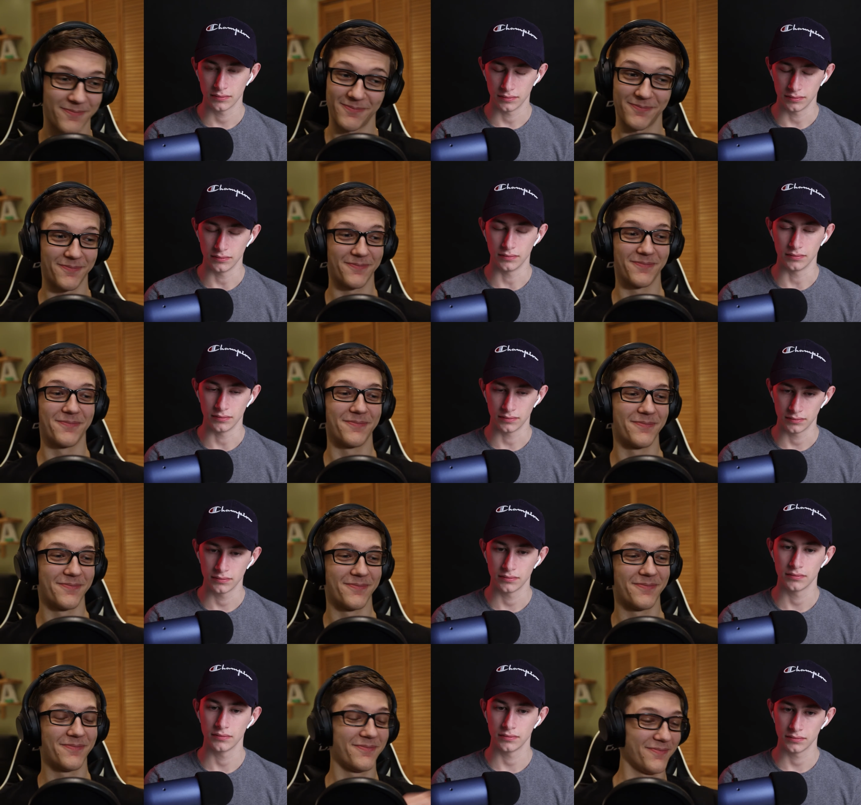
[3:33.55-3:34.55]
Speaker 1: Hmm.
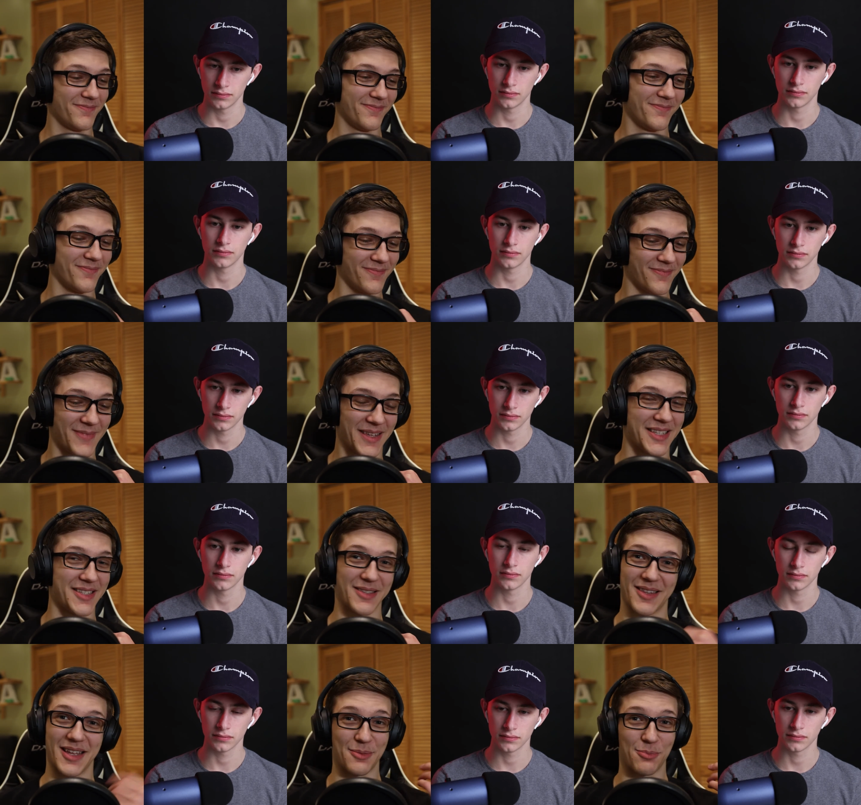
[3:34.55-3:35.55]

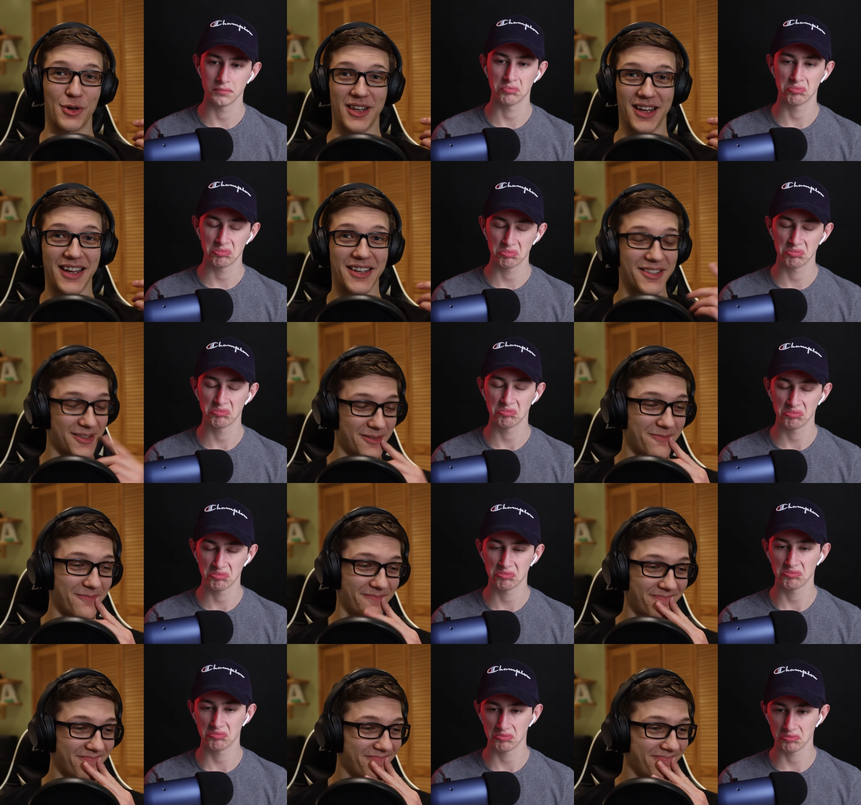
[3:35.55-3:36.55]
That's that's pretty nice.
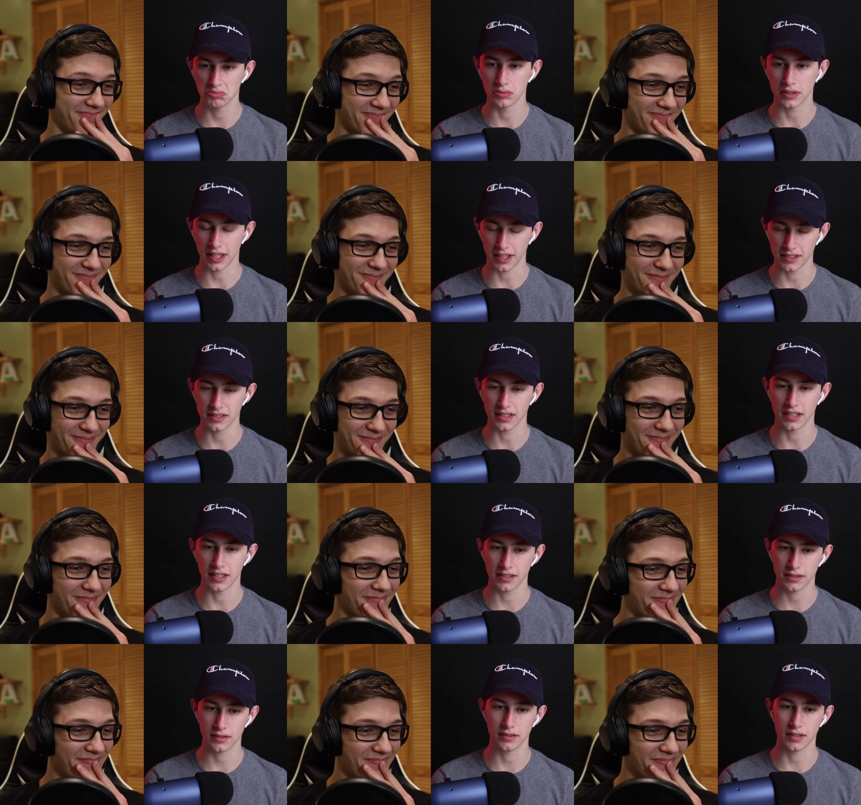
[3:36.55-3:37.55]
Speaker 2: That is
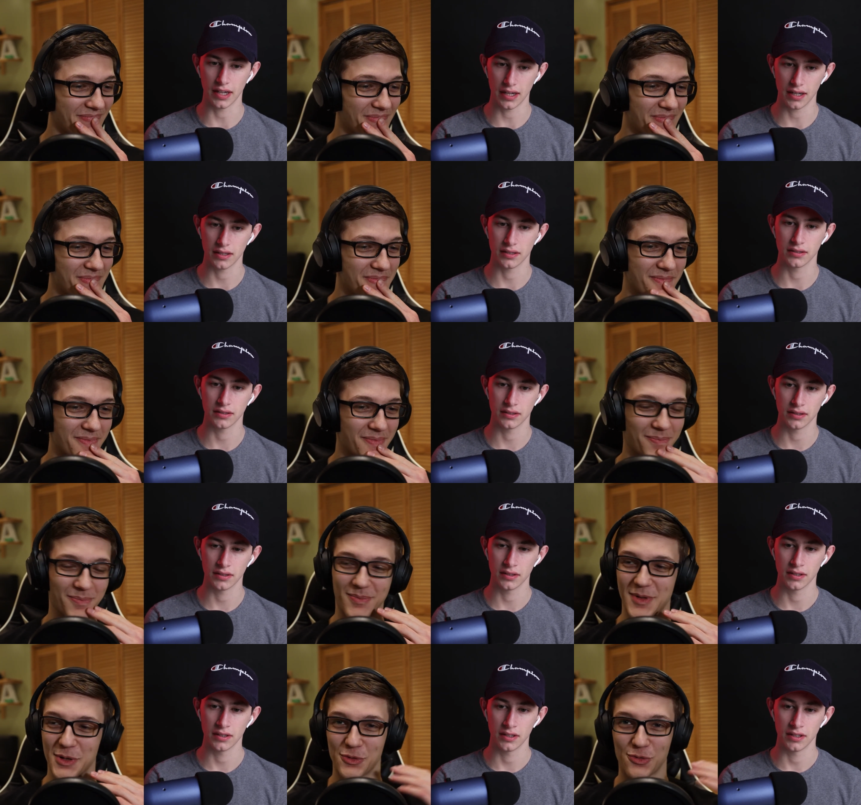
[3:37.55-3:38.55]
nice. Yeah.
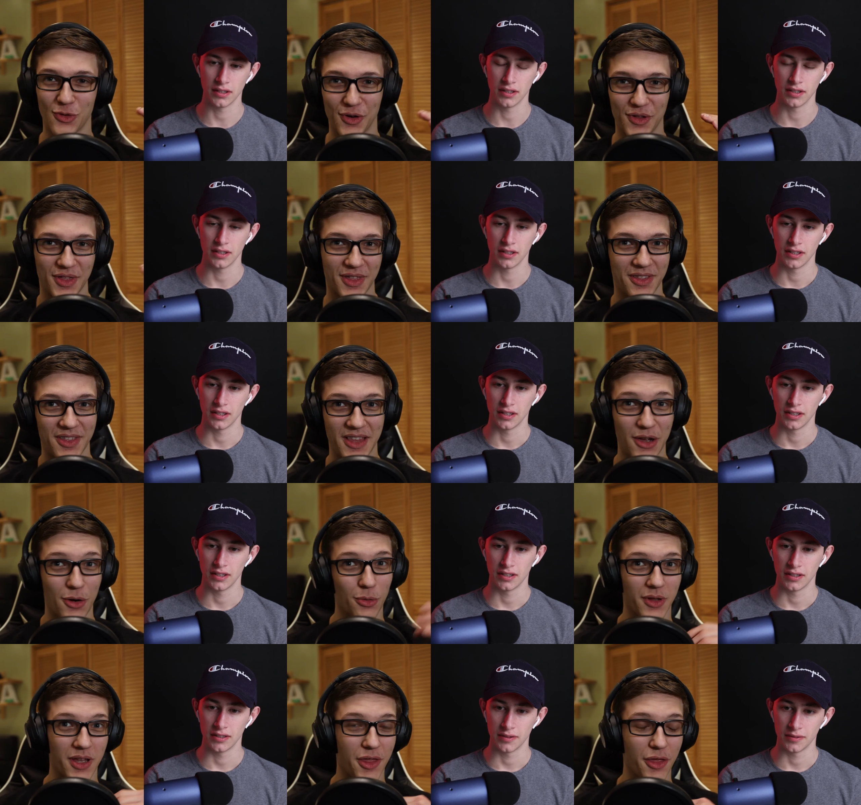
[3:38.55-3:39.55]
Speaker 1: Those were the
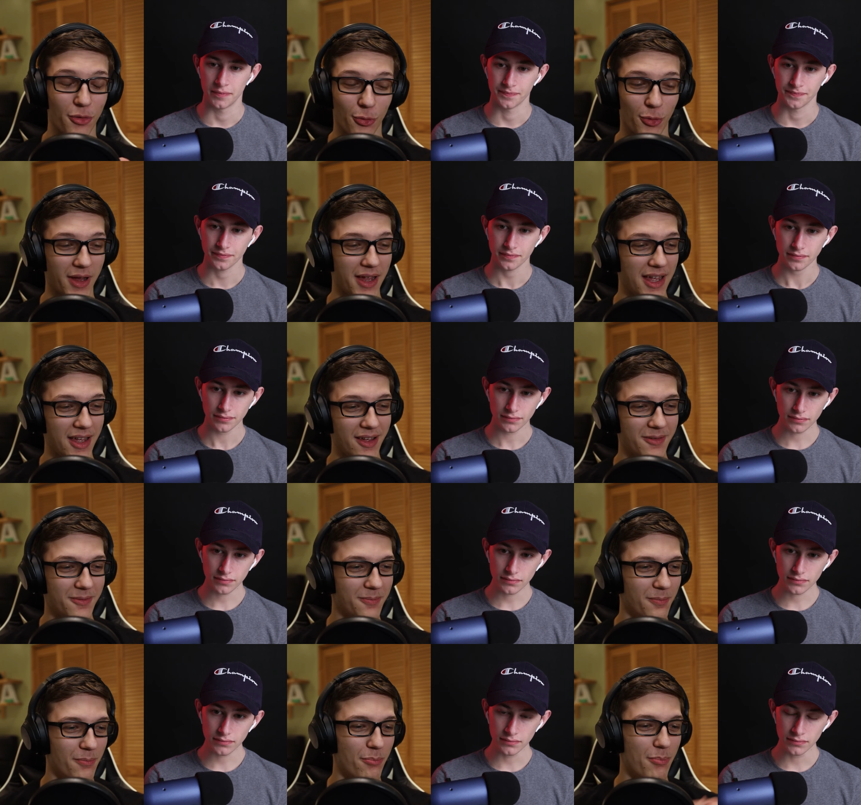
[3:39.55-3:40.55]
only three
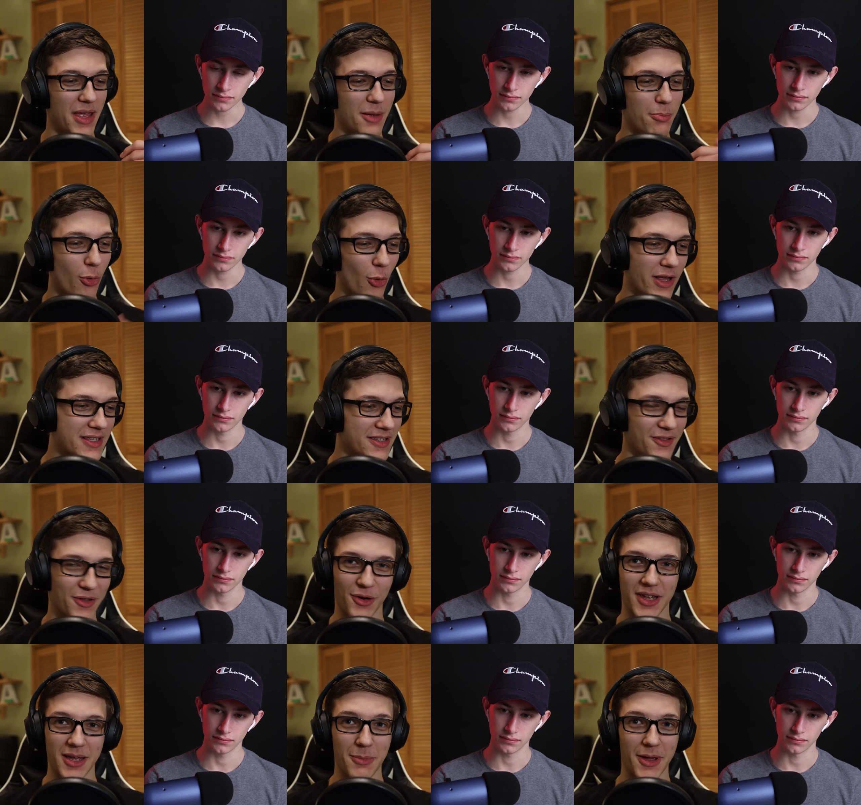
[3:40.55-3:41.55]
big points on
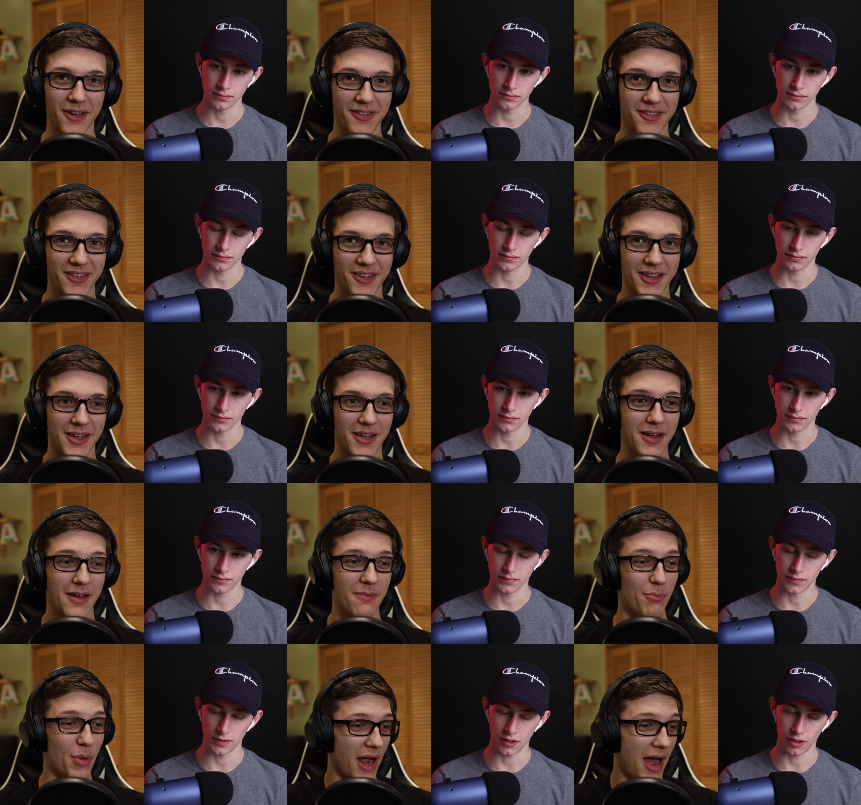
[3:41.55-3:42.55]
their email.
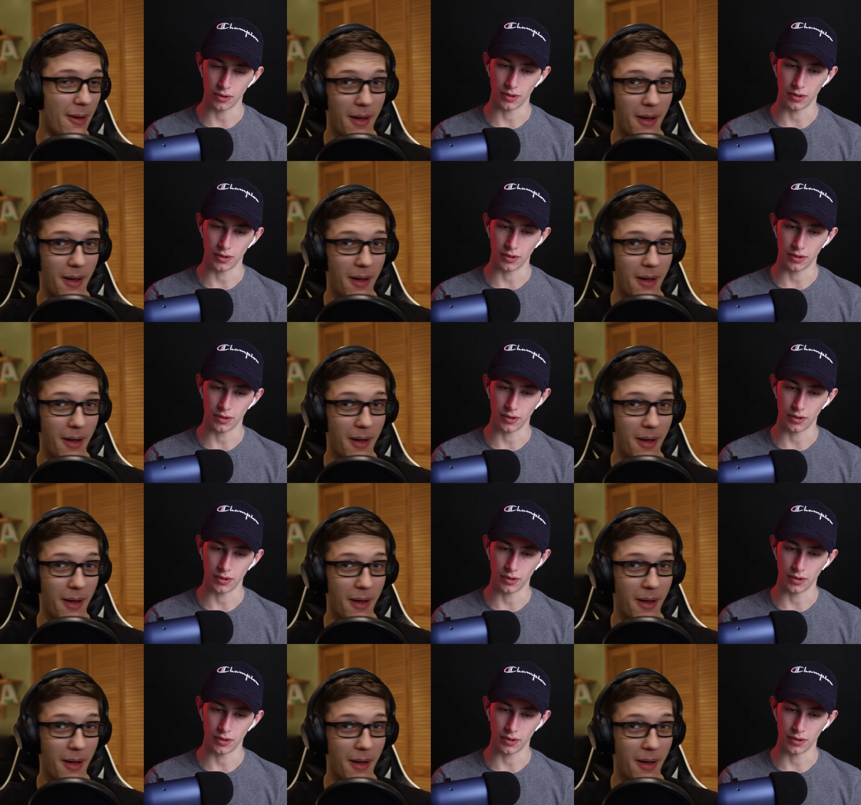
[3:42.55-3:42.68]
But